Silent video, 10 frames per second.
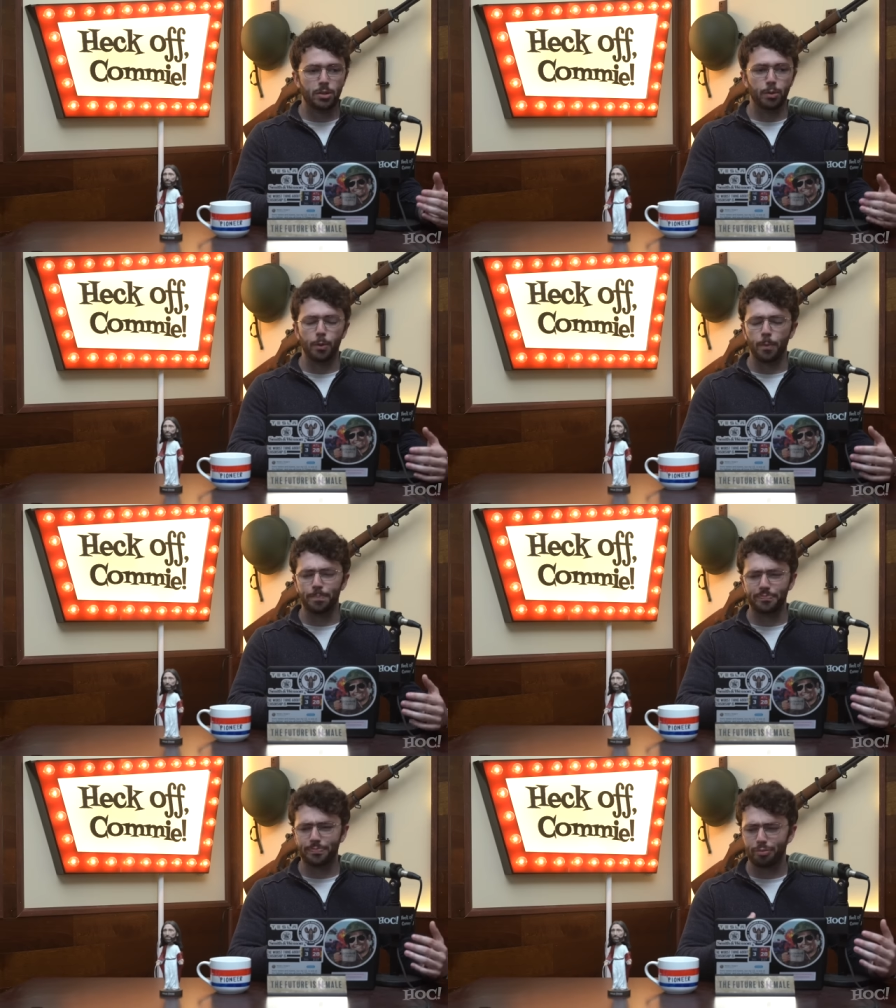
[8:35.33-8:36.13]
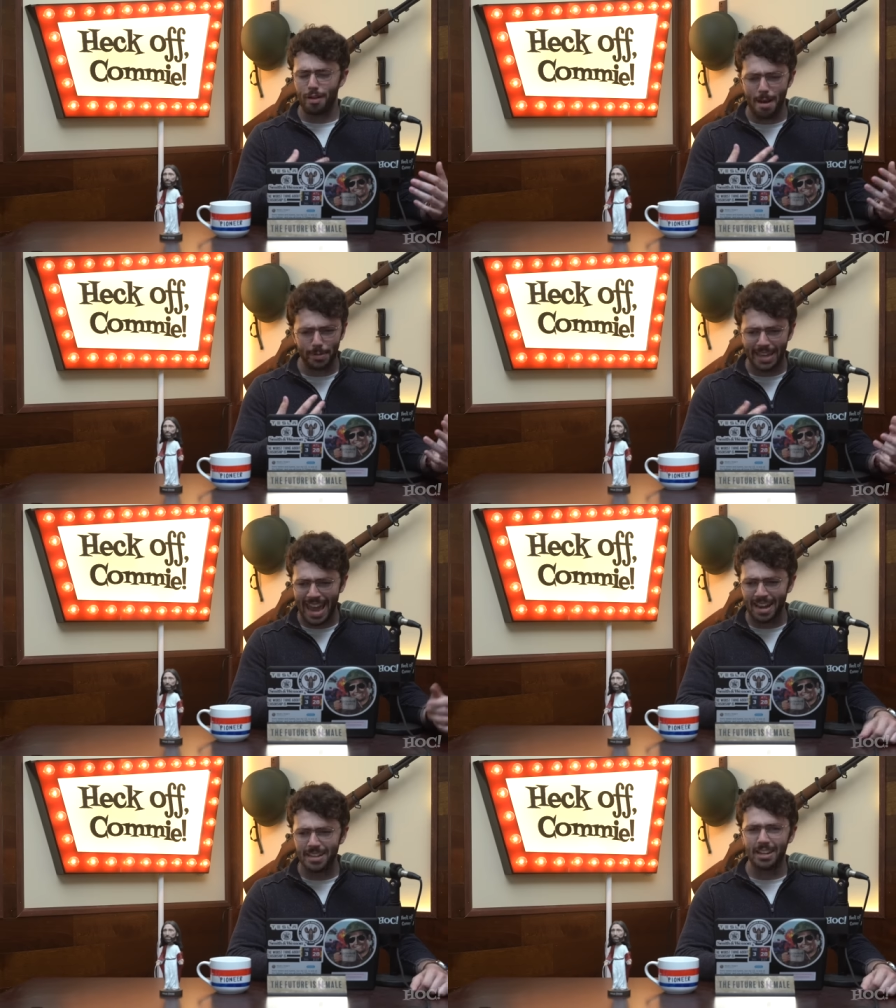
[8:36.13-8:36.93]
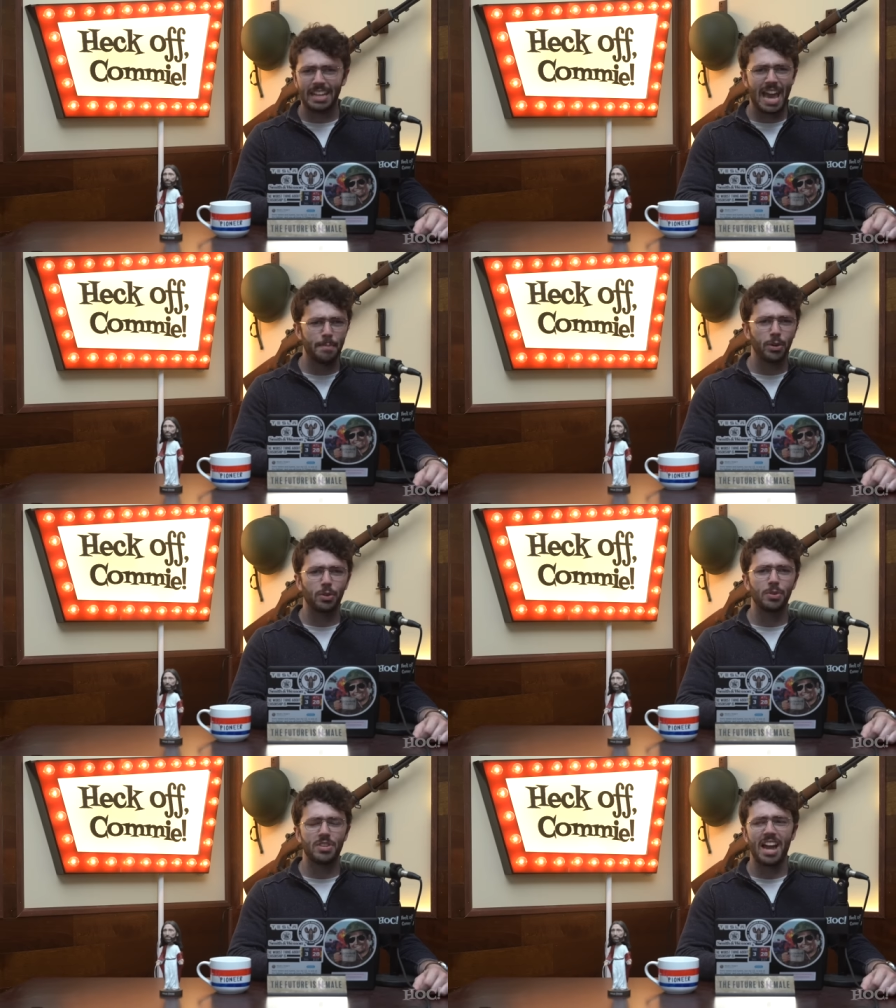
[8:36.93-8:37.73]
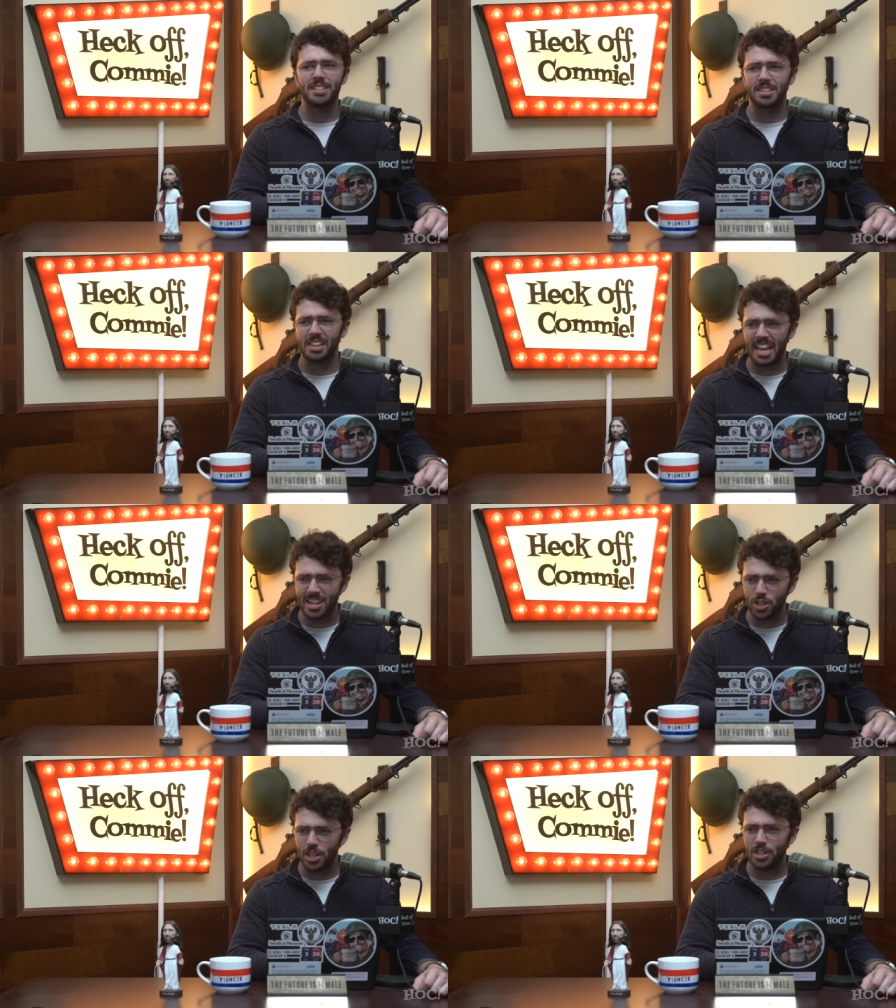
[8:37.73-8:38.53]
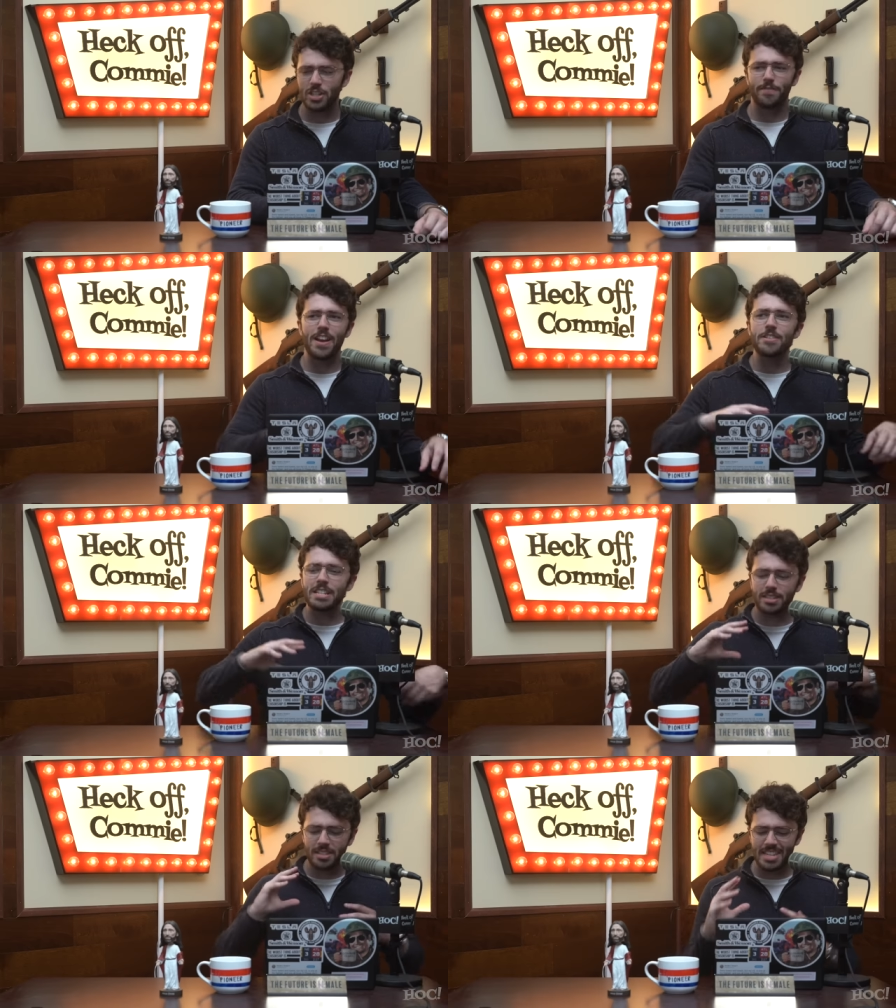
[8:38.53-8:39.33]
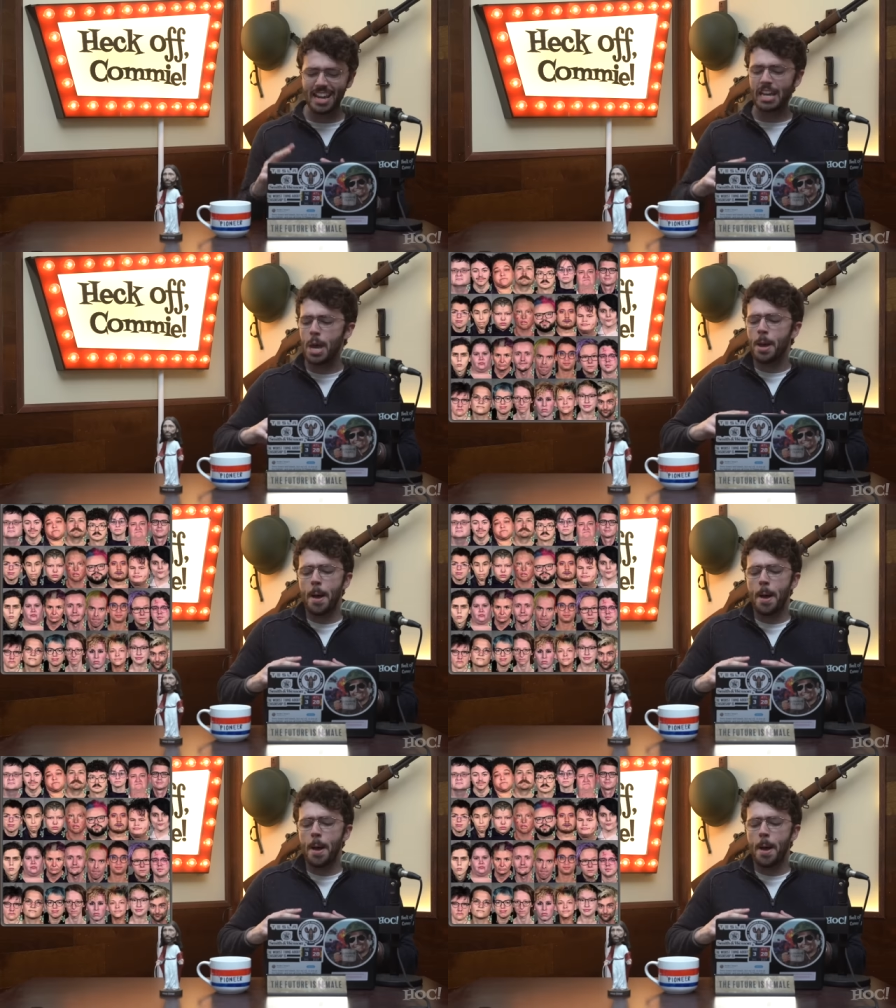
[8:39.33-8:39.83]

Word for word: through propaganda, chemicals, isolation, just very sick,